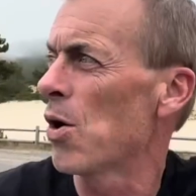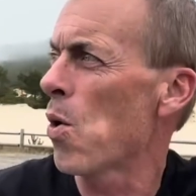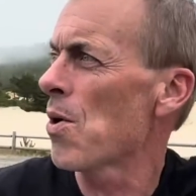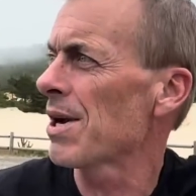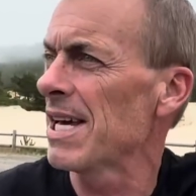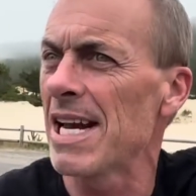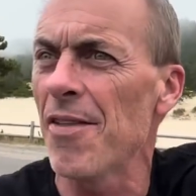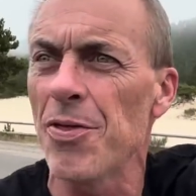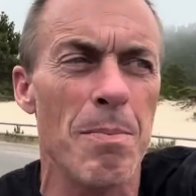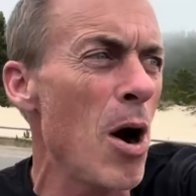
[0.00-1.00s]
Oregon
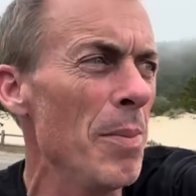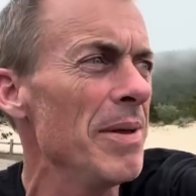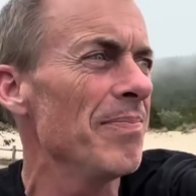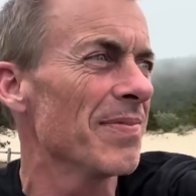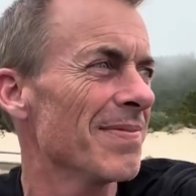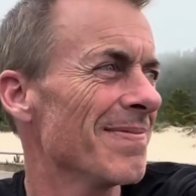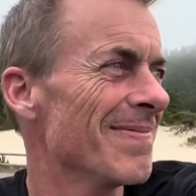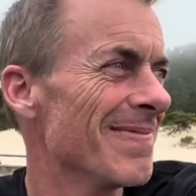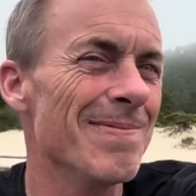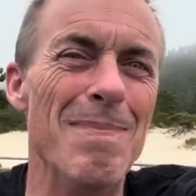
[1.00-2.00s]
at the moment.
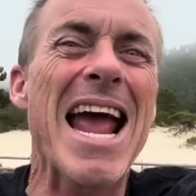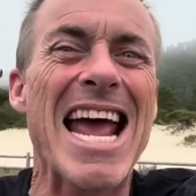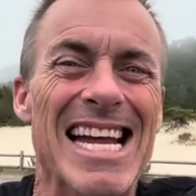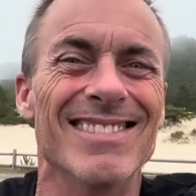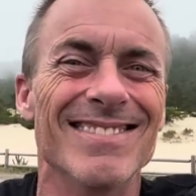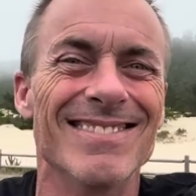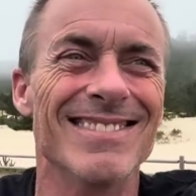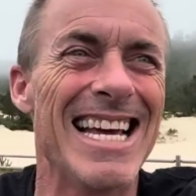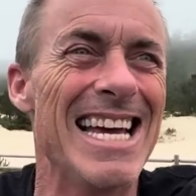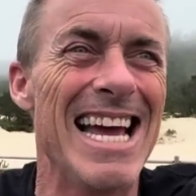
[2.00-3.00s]
Man,
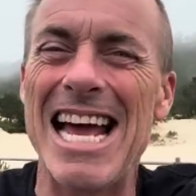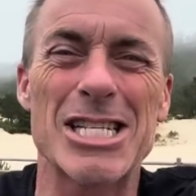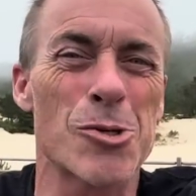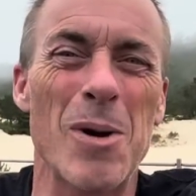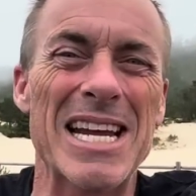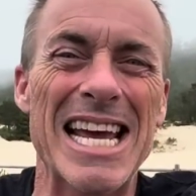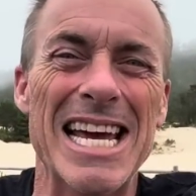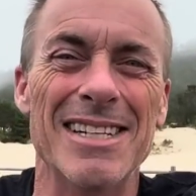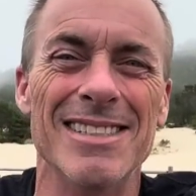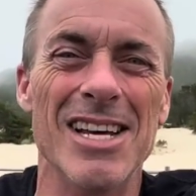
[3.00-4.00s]
had to swing
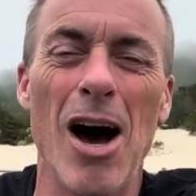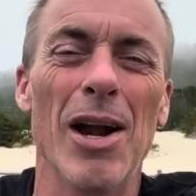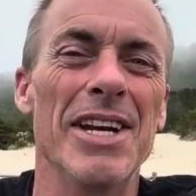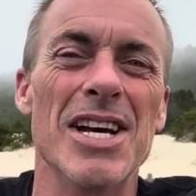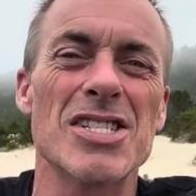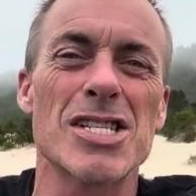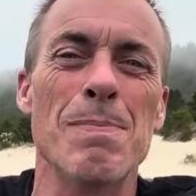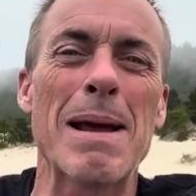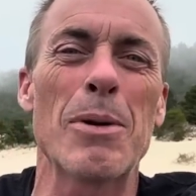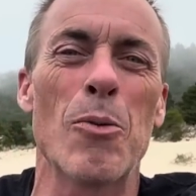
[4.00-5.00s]
in. All it does is
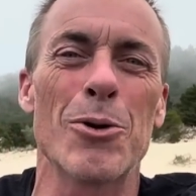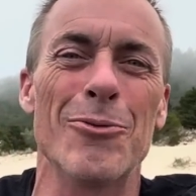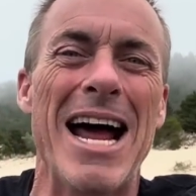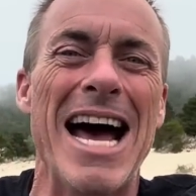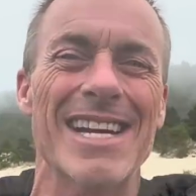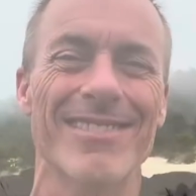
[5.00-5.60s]
make me want to ride.